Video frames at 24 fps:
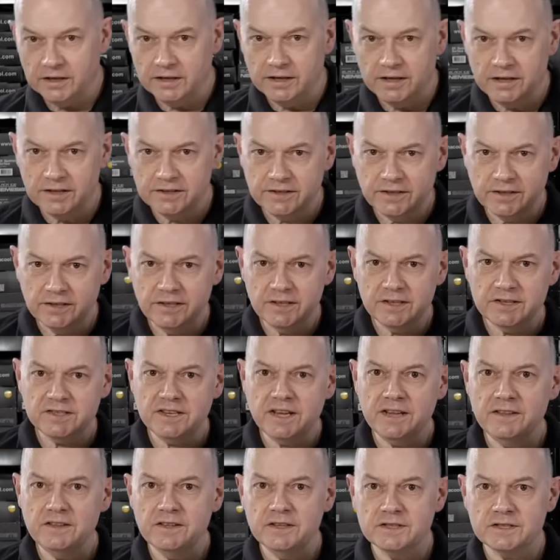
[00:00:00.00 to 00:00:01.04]
is I'm going to
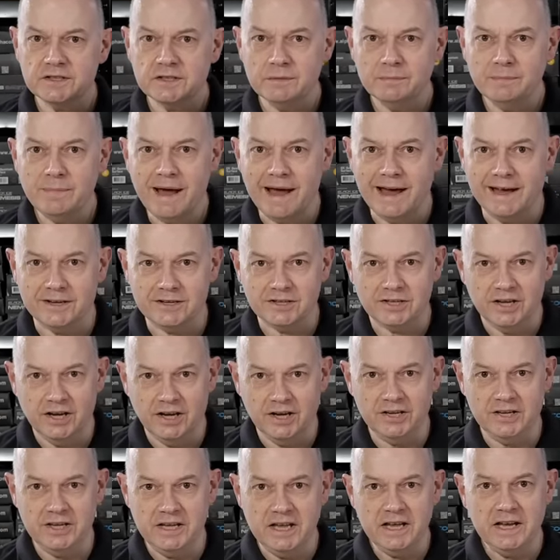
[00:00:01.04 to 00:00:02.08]
send this to Matt
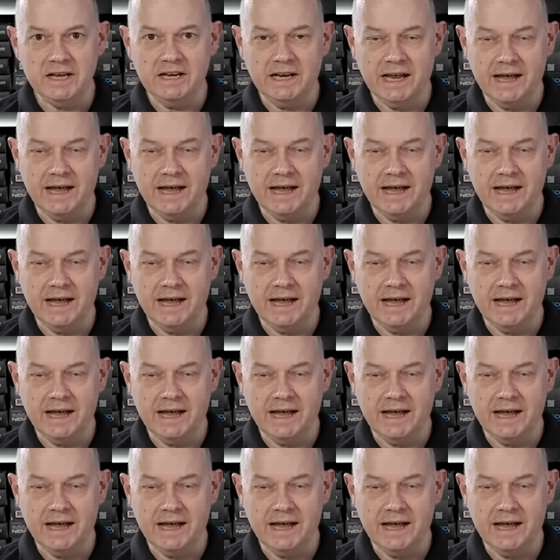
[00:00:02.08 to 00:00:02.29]
and he can